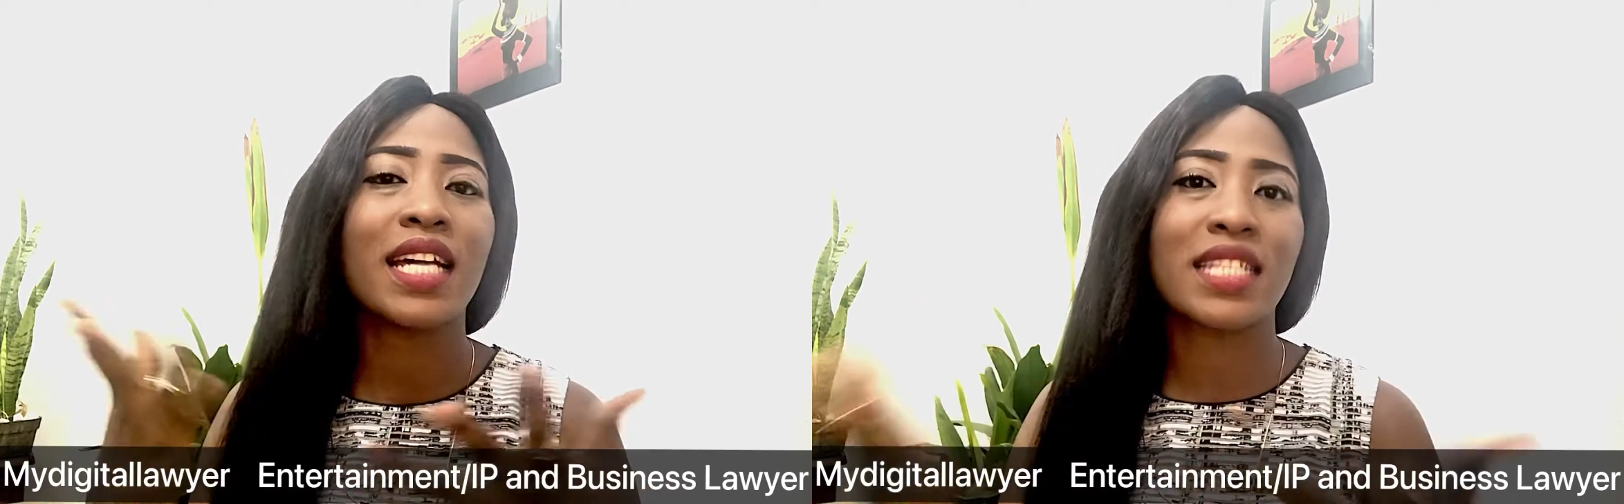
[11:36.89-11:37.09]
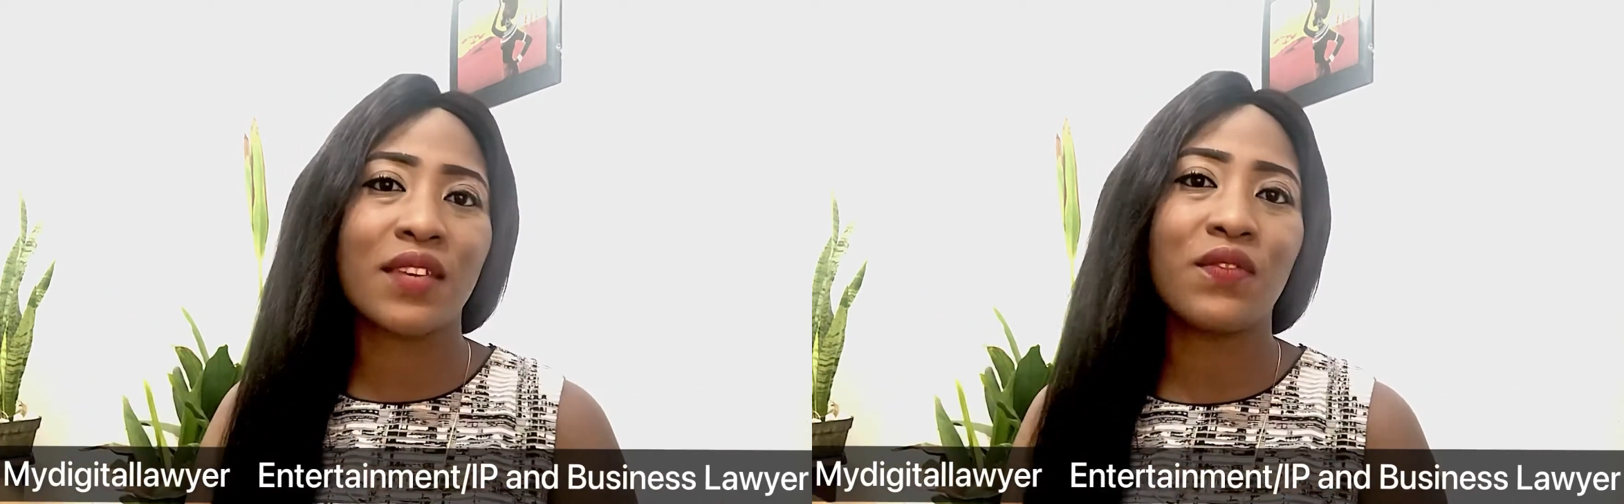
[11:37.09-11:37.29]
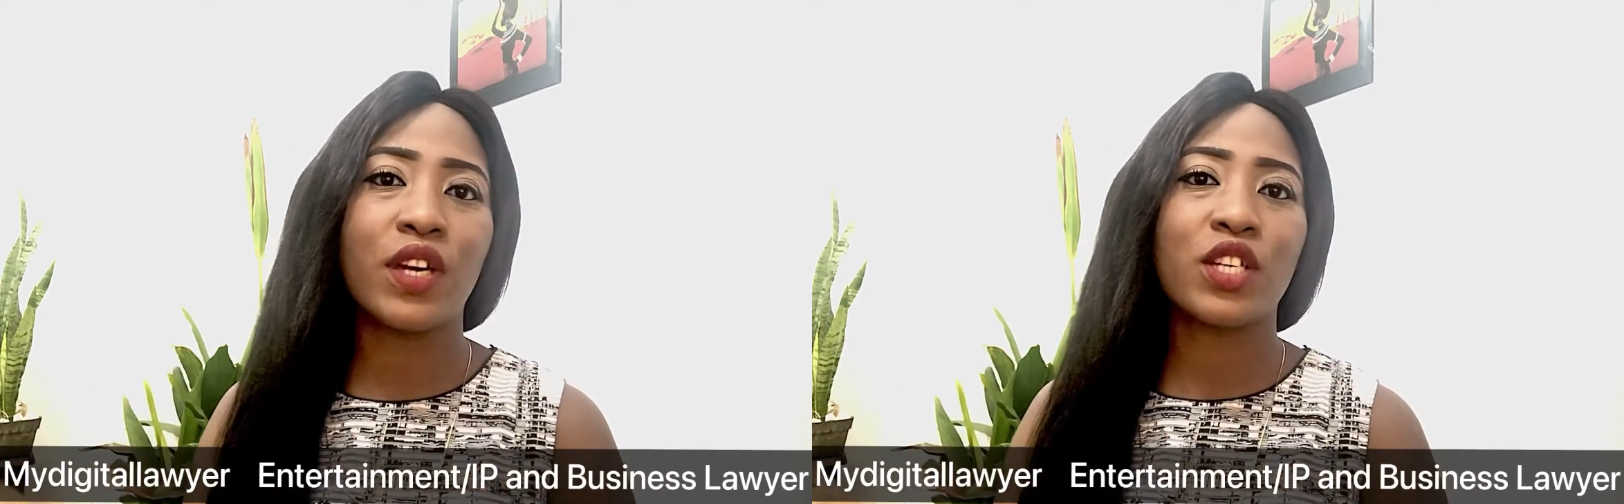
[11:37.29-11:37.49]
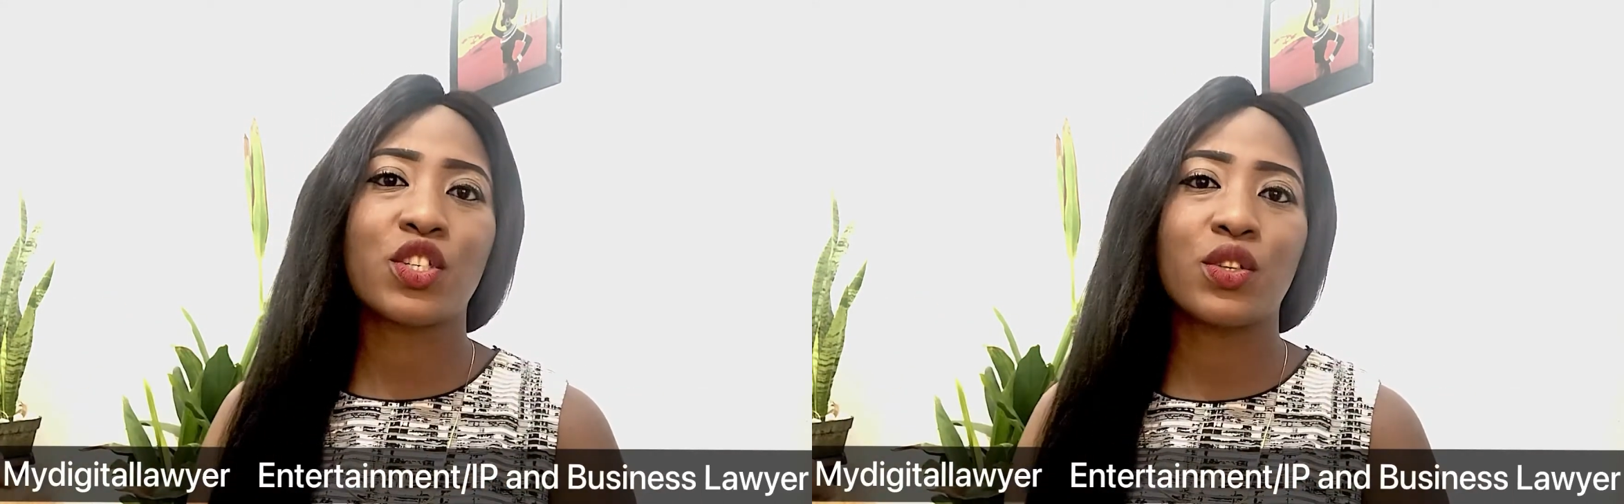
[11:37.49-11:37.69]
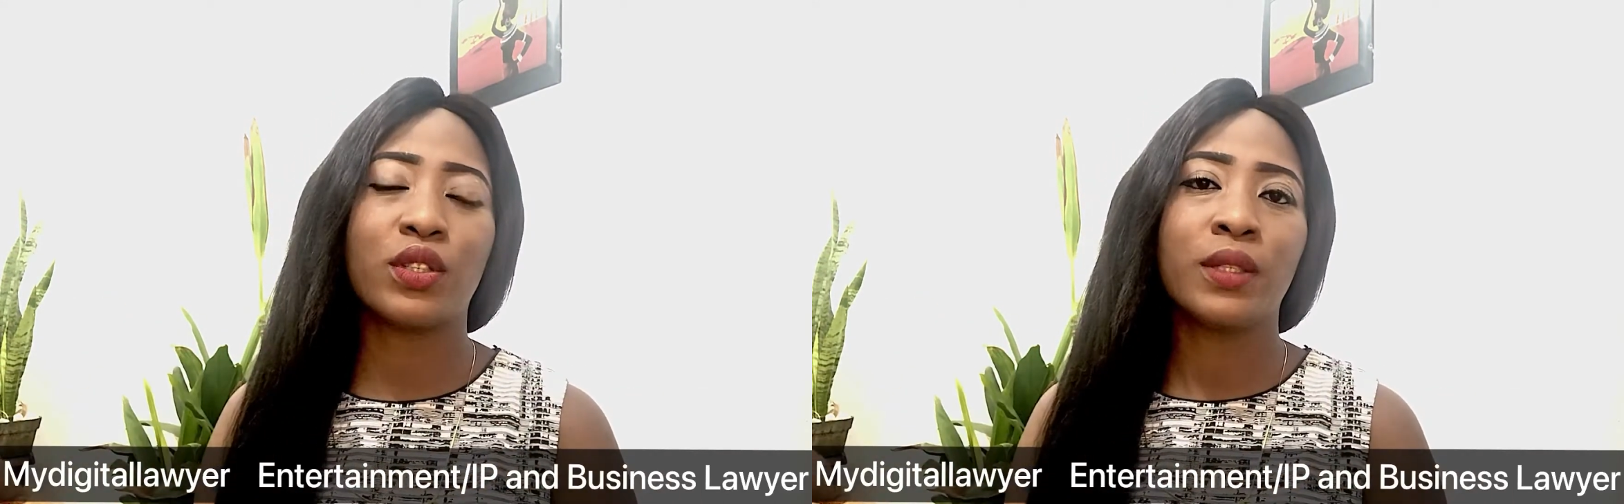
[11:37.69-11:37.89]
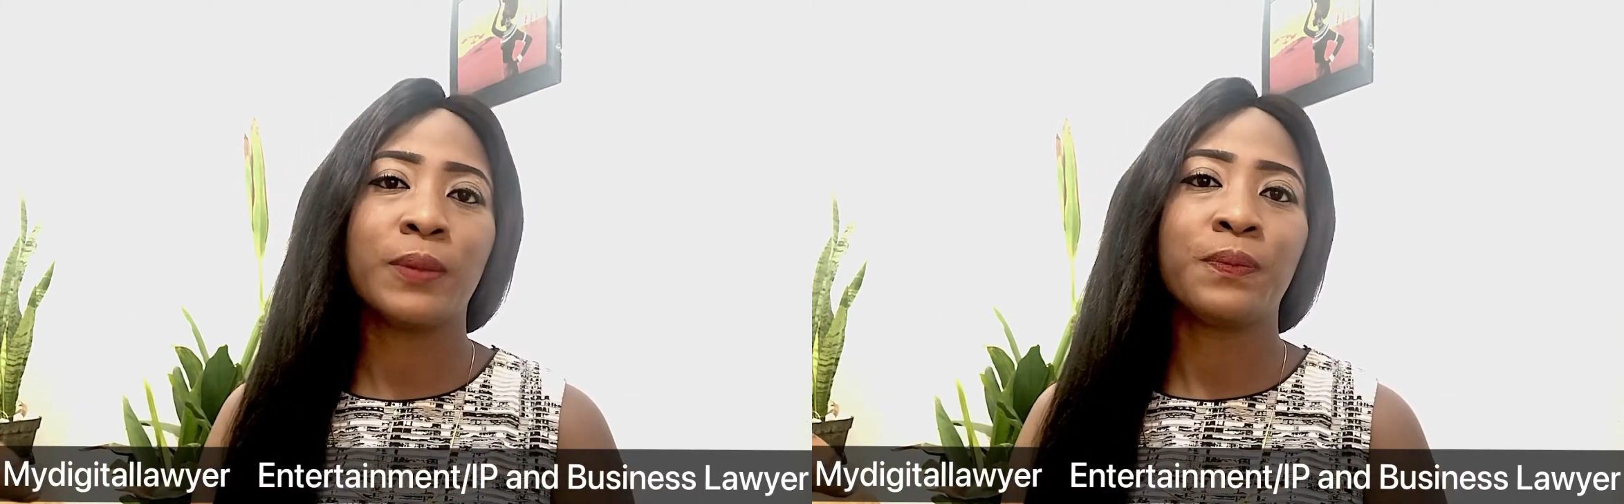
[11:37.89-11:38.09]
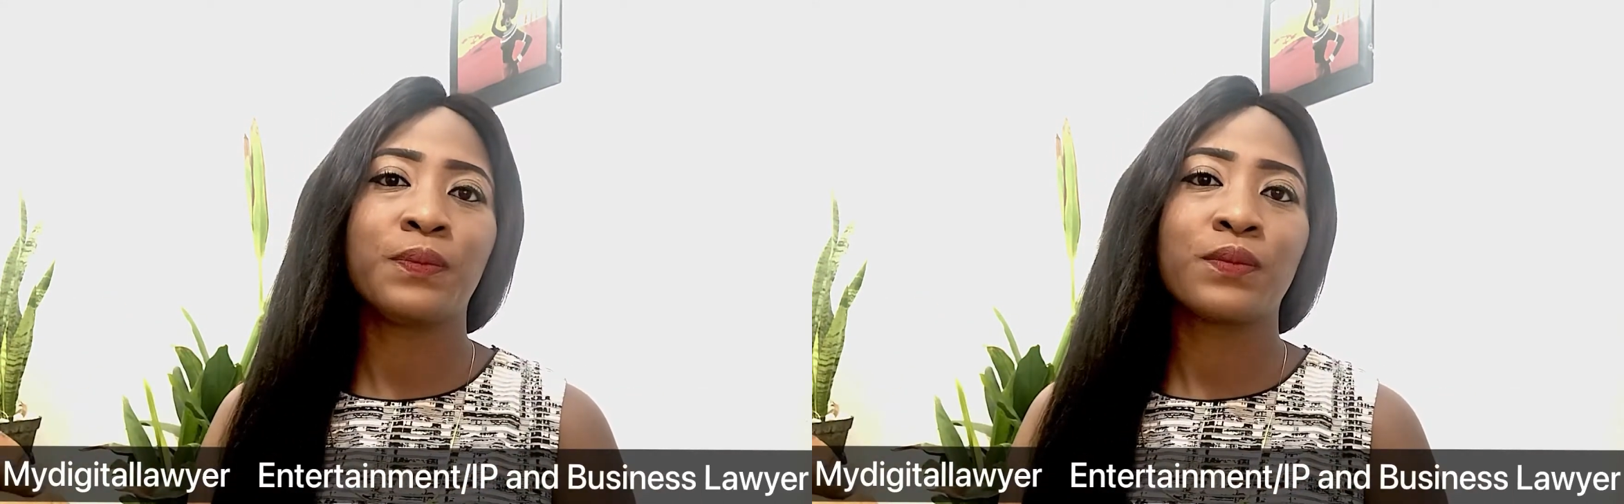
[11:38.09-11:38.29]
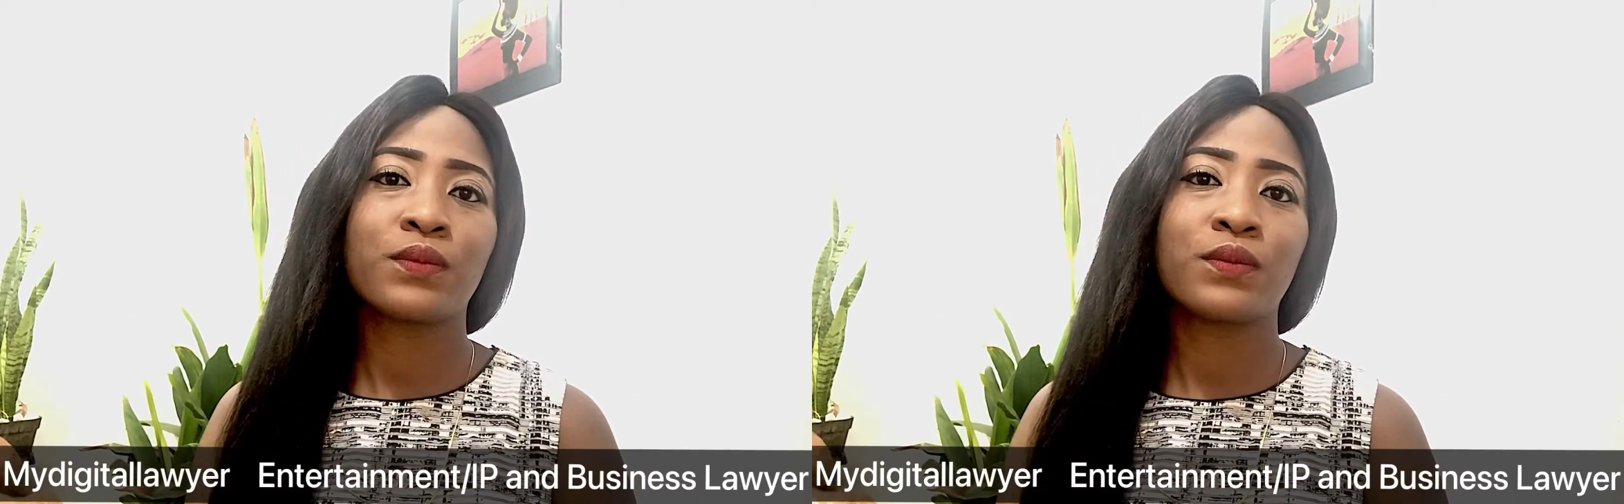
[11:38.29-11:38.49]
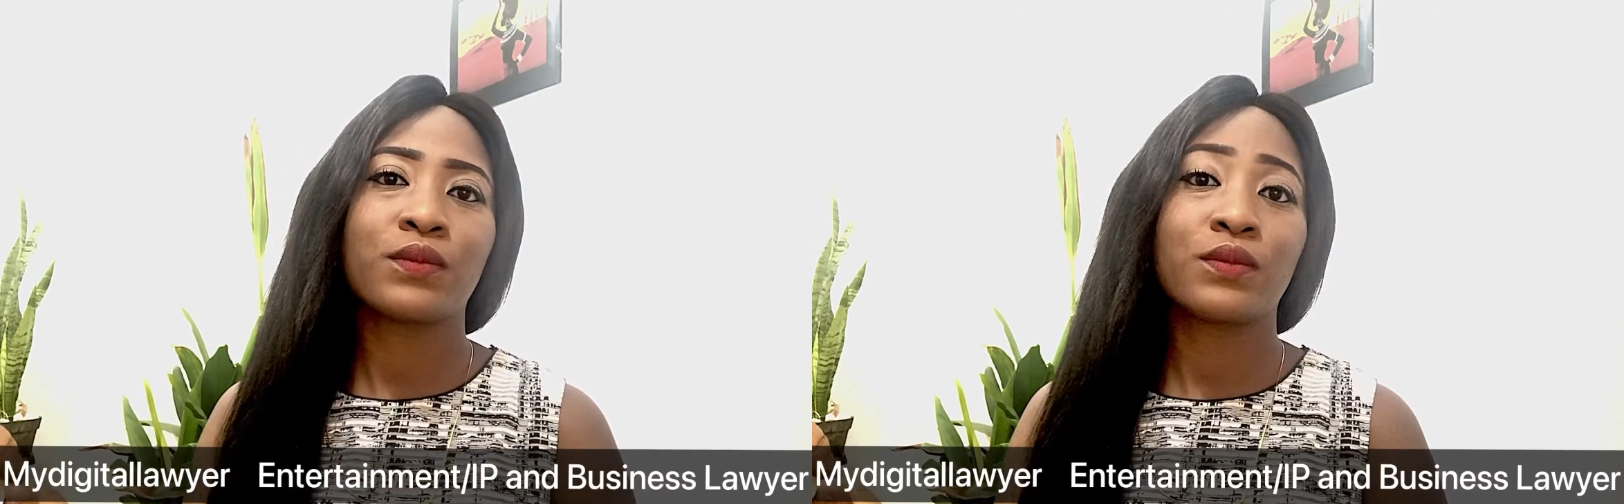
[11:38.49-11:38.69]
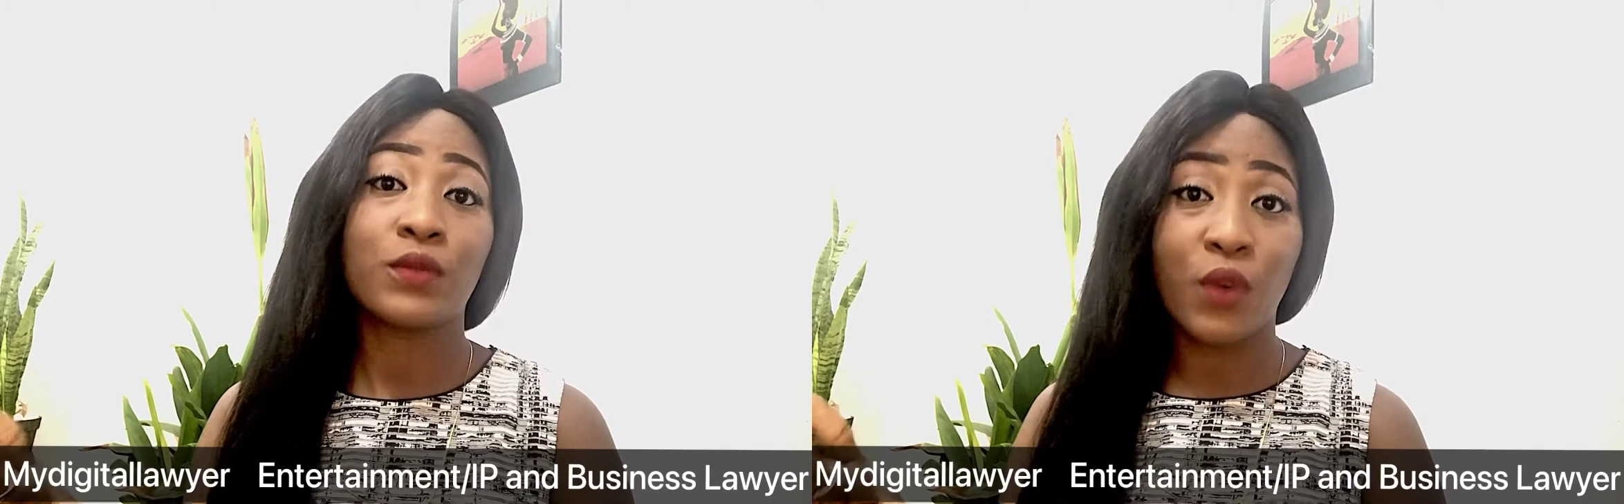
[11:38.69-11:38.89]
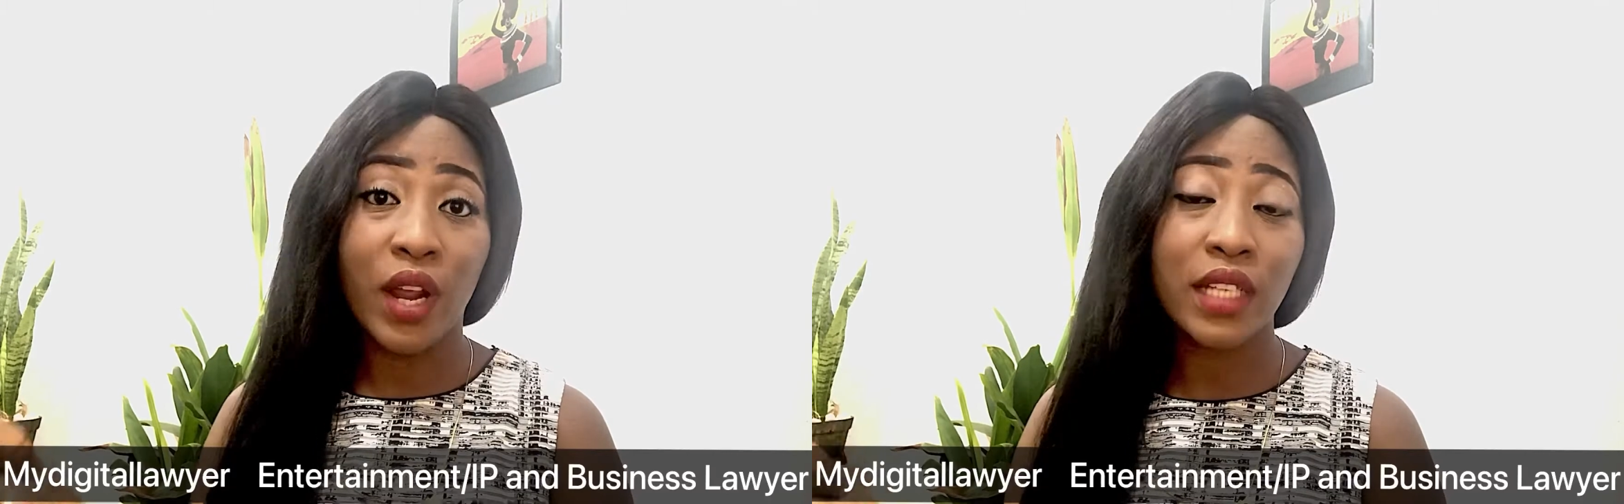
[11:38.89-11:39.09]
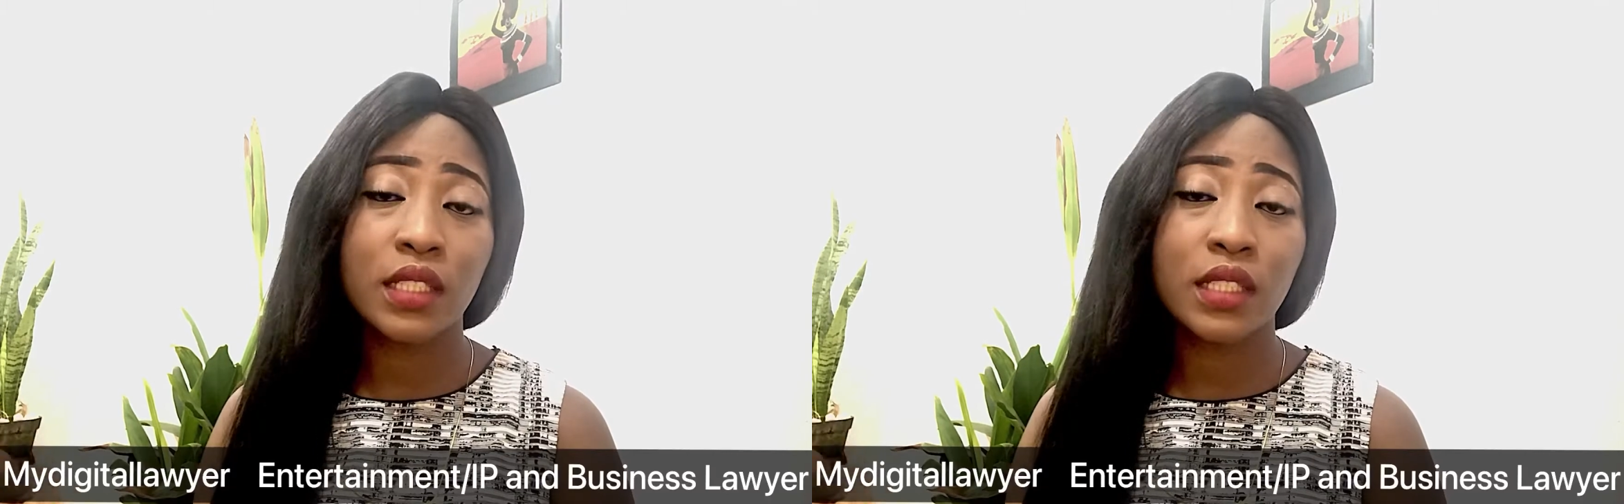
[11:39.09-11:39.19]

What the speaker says: invention, right?